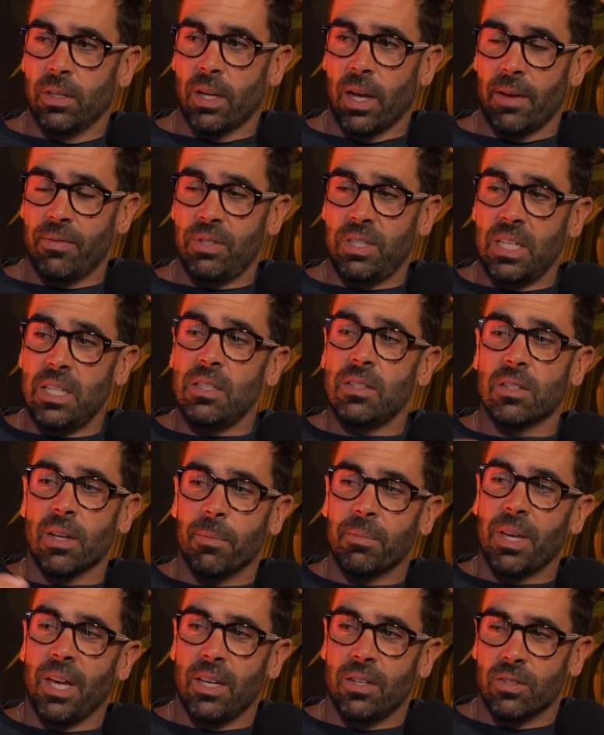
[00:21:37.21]
I've seen
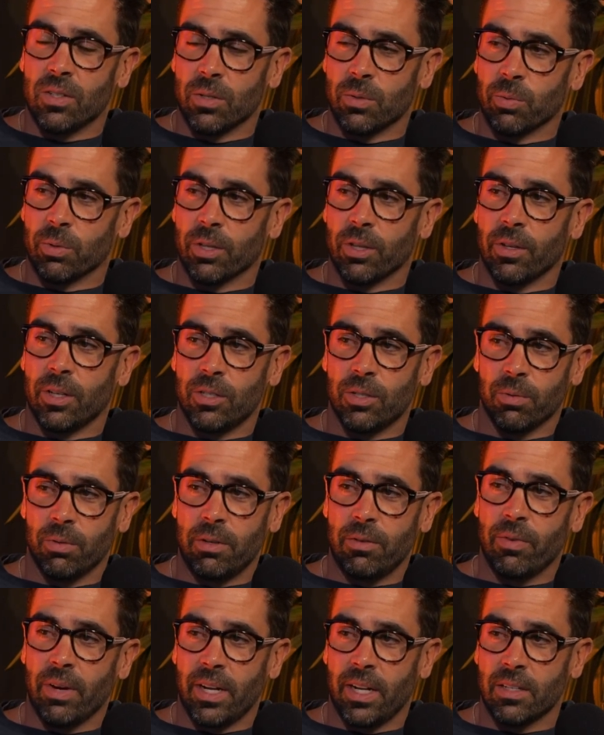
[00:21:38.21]
some cases where they'll let you
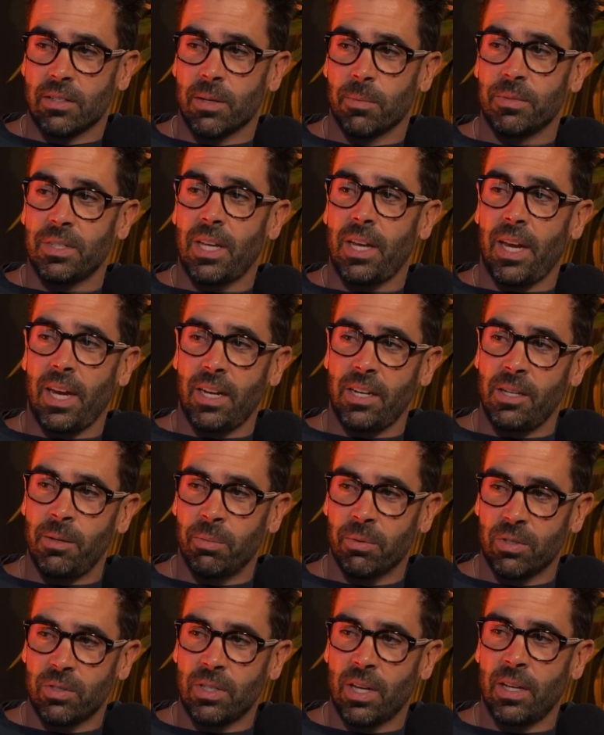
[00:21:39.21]
refinance up to
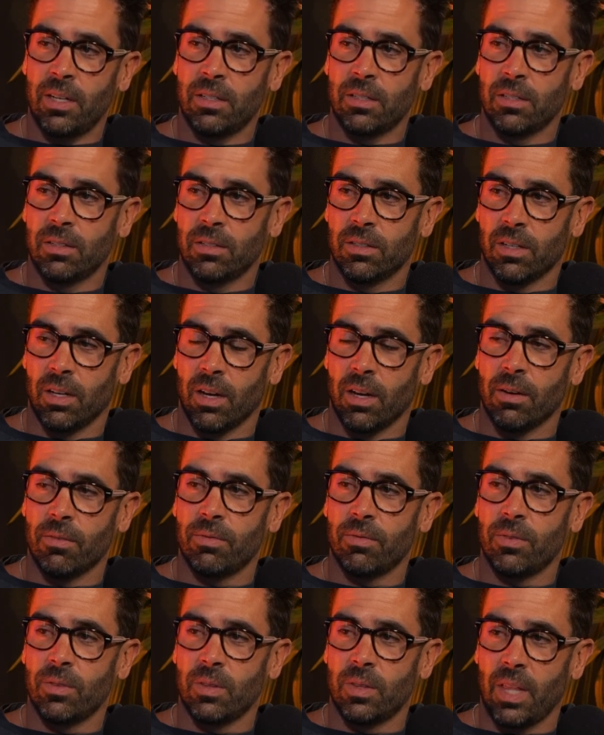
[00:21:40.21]
80%
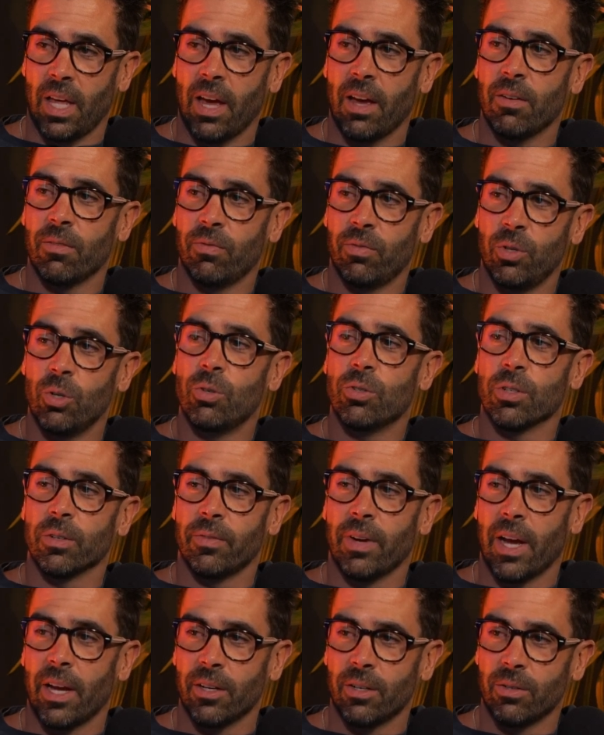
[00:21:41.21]
of that future
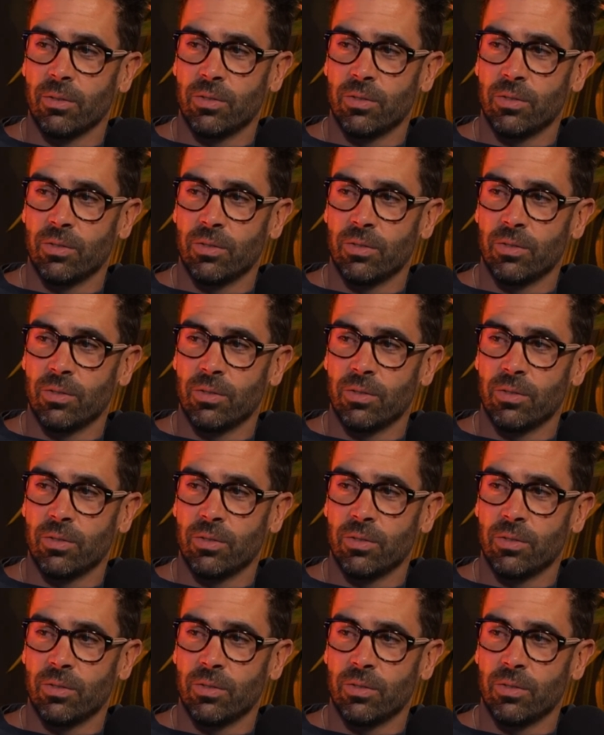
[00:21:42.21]
value.